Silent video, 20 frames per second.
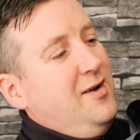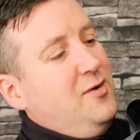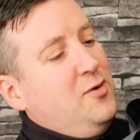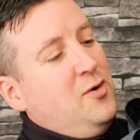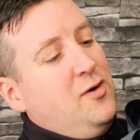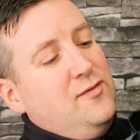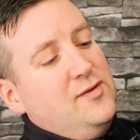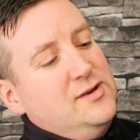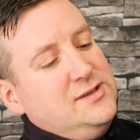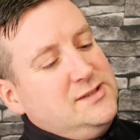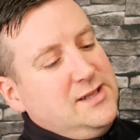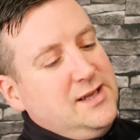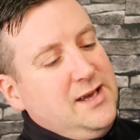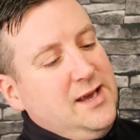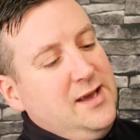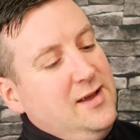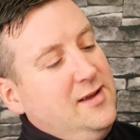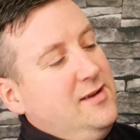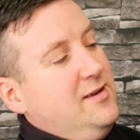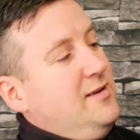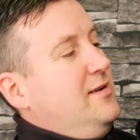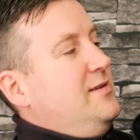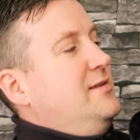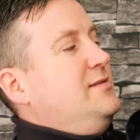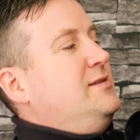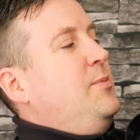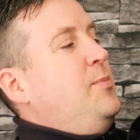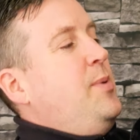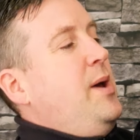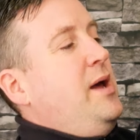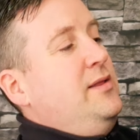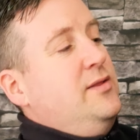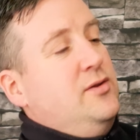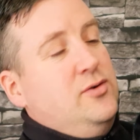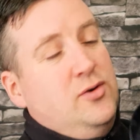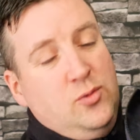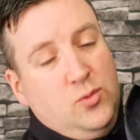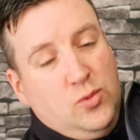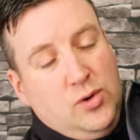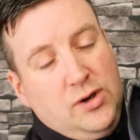Obviously, depending
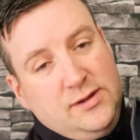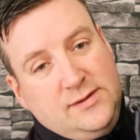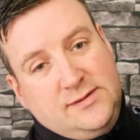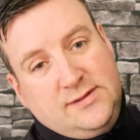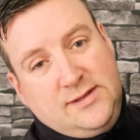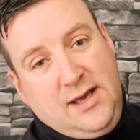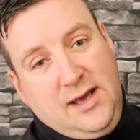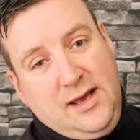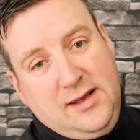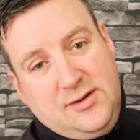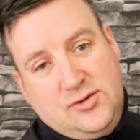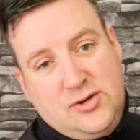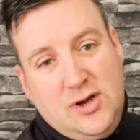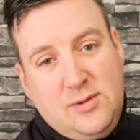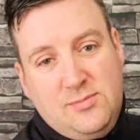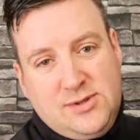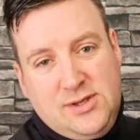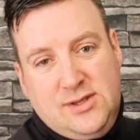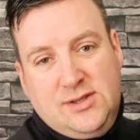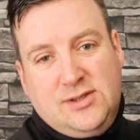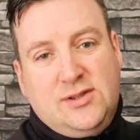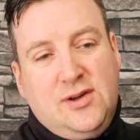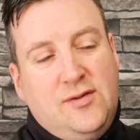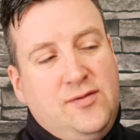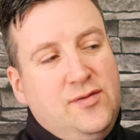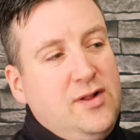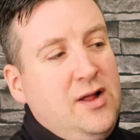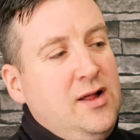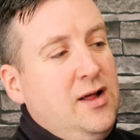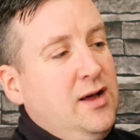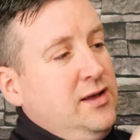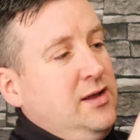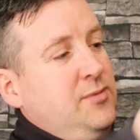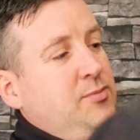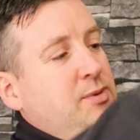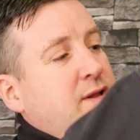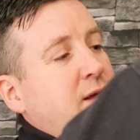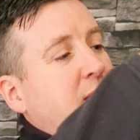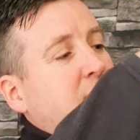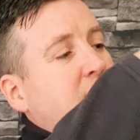on what trips and stuff like that you'd
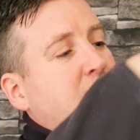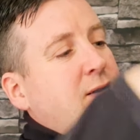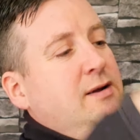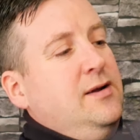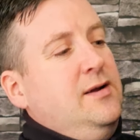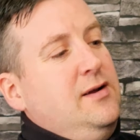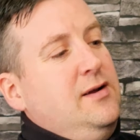be doing,